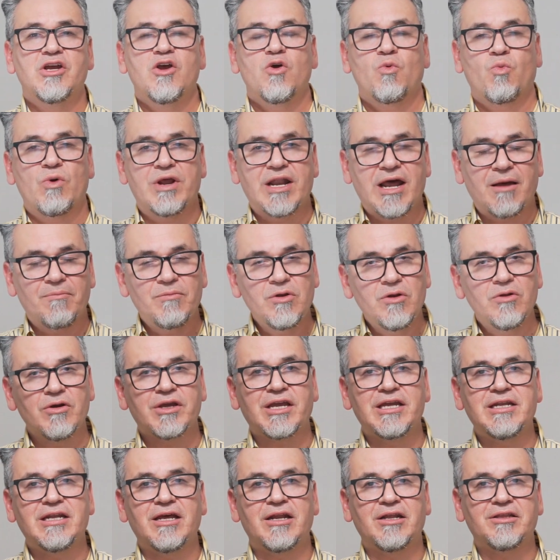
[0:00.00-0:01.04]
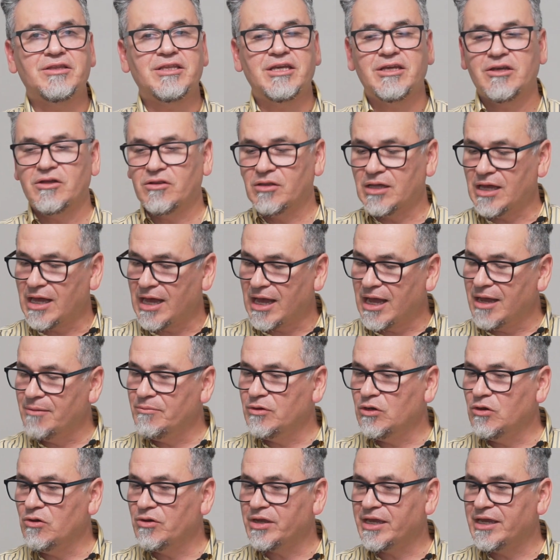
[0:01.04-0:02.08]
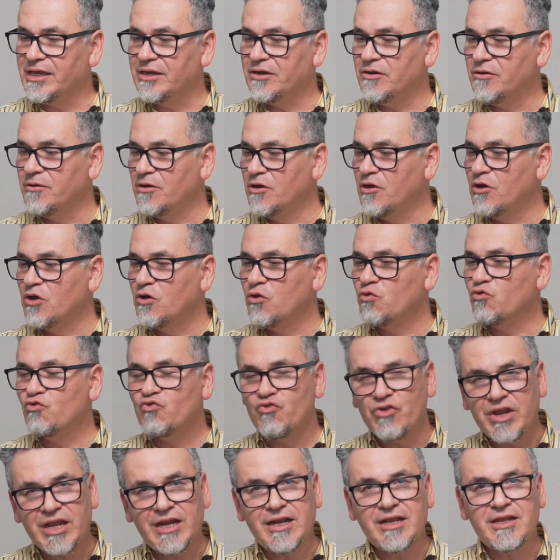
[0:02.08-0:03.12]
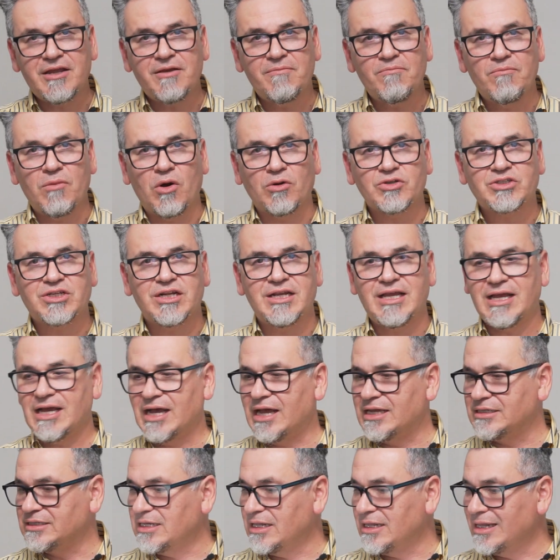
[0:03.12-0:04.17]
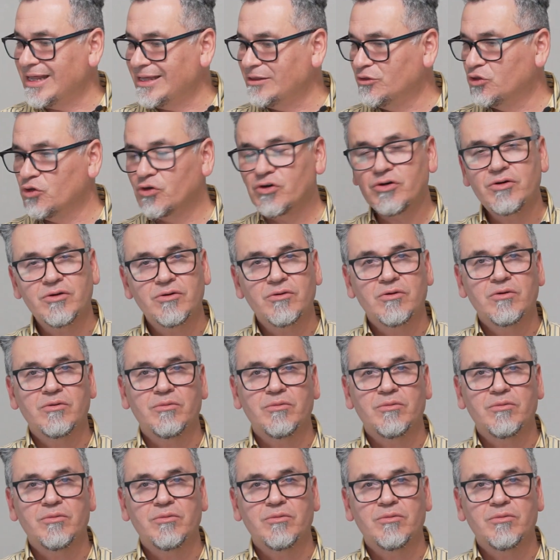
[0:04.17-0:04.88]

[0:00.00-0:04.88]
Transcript: When I'm looking at a deal, I'm looking really mostly as a lender,